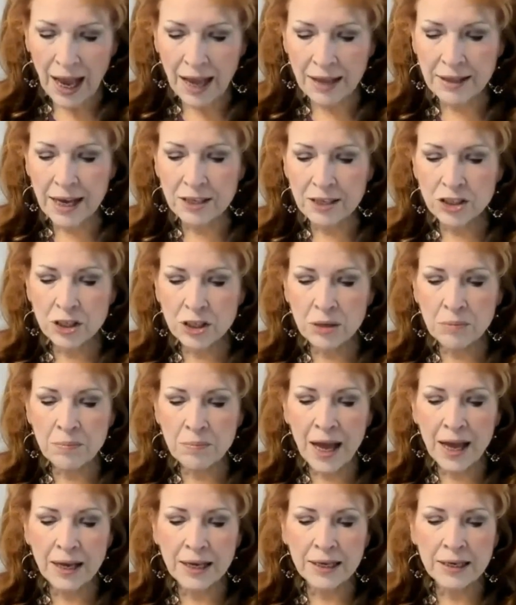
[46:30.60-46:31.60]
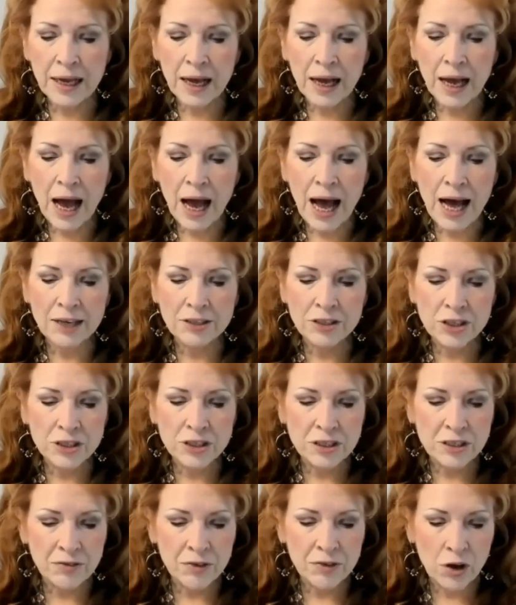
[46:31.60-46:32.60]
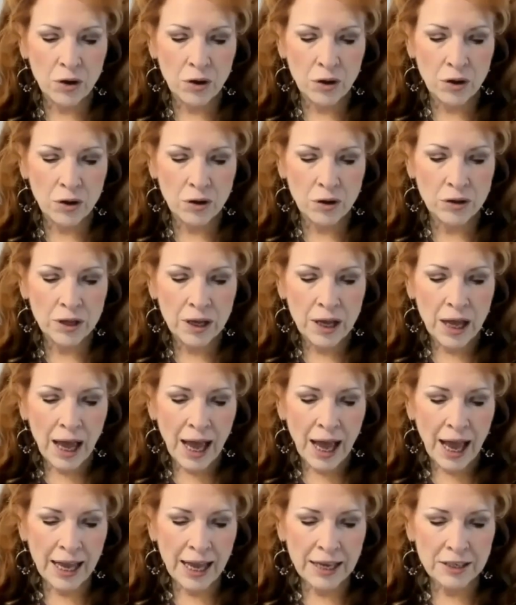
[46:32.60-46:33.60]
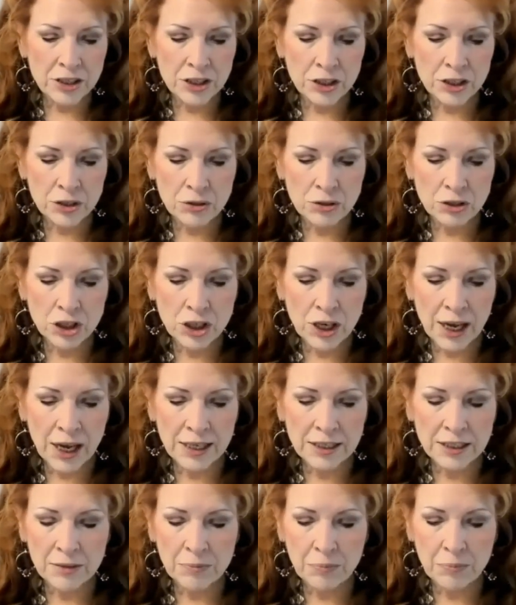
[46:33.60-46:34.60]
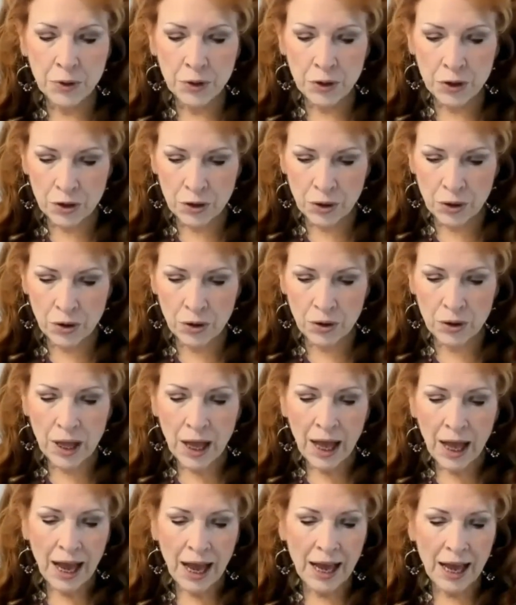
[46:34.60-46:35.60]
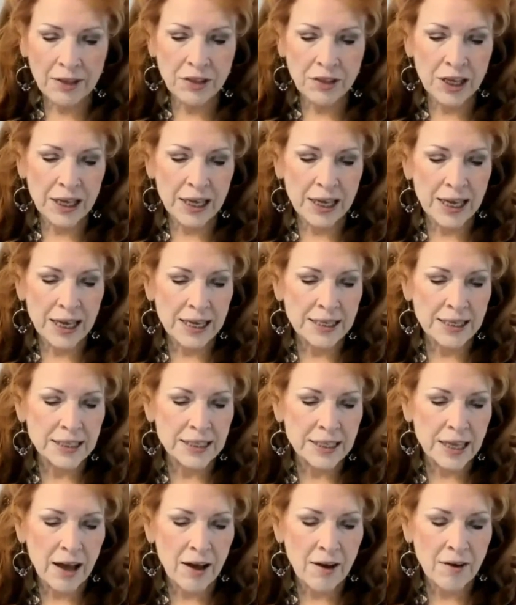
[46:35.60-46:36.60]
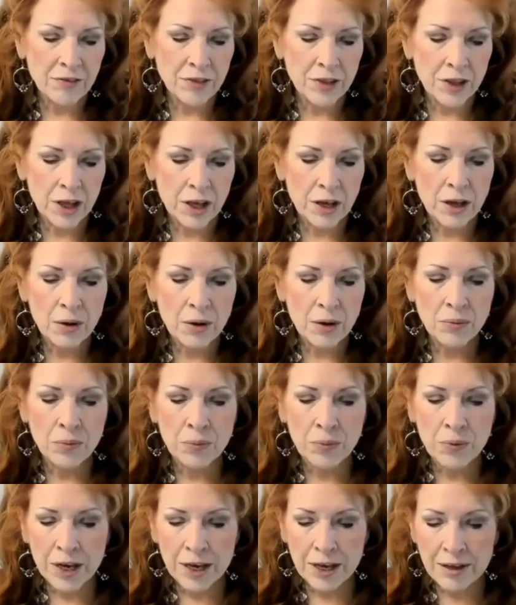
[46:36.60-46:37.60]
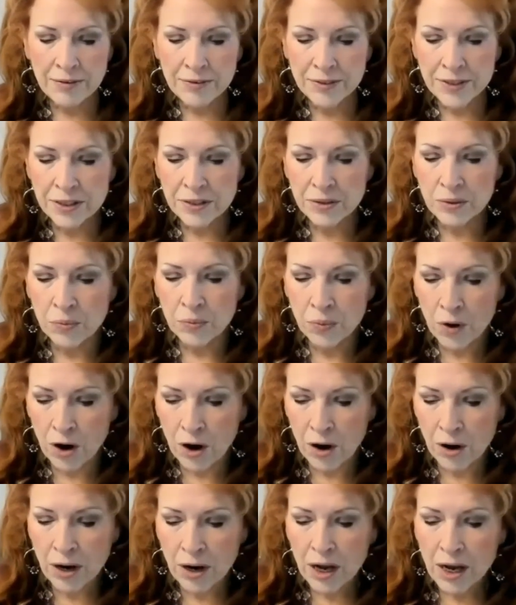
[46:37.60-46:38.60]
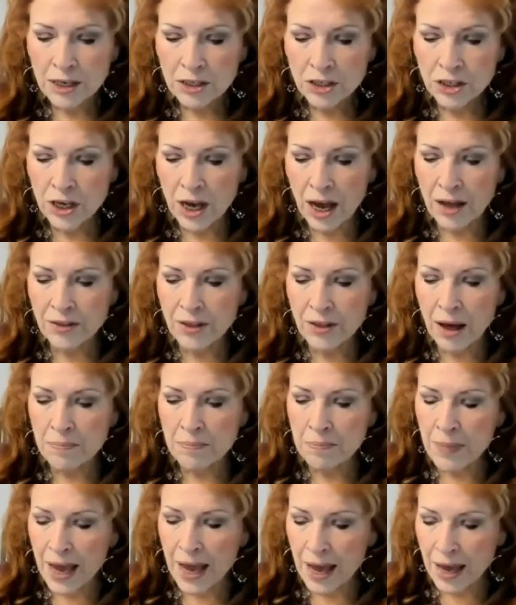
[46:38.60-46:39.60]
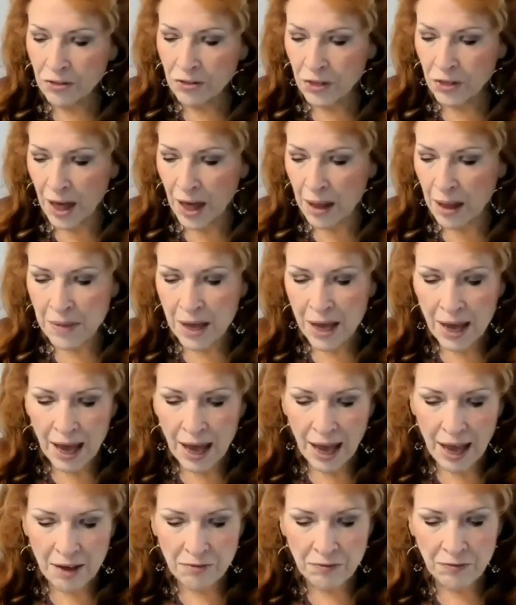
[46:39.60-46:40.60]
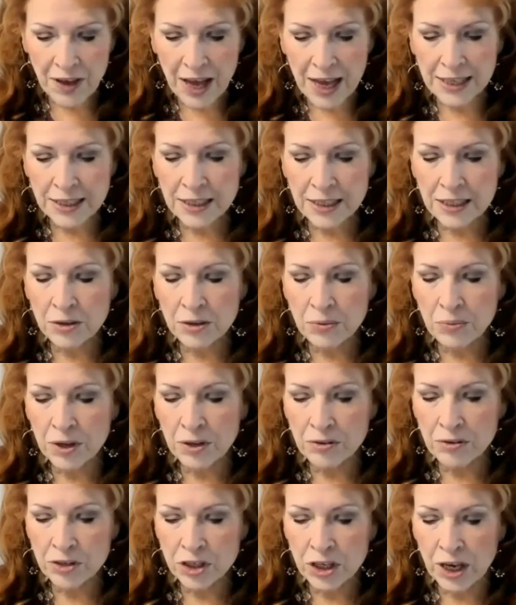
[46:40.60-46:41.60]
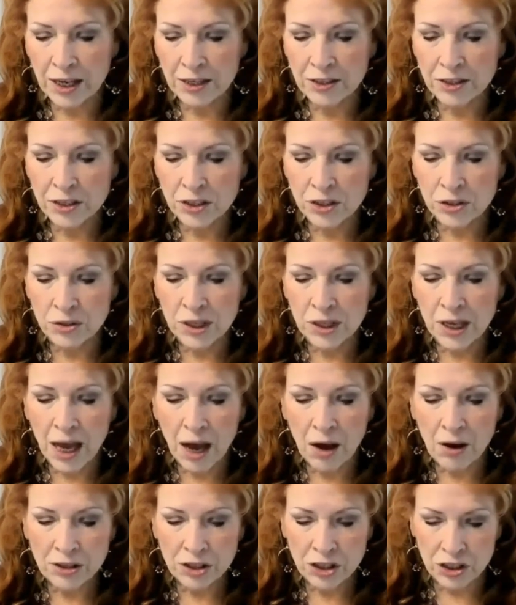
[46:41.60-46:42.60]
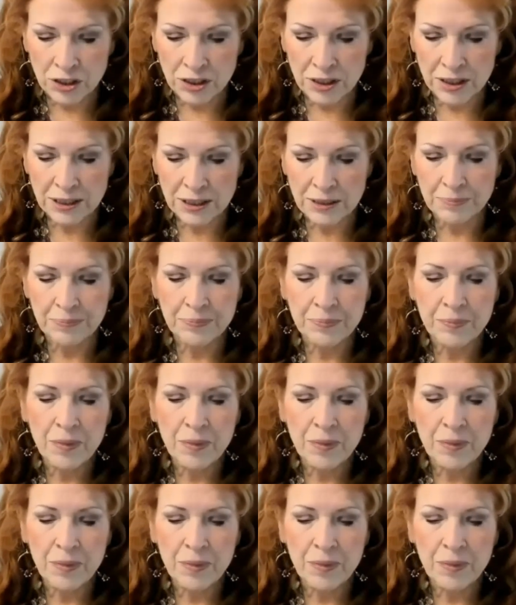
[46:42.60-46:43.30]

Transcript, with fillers: And thou shalt make an ouches of gold and two chains of pure gold at the ends of the wreaths work shall thou make them and fasten the wreath chains to the ouches.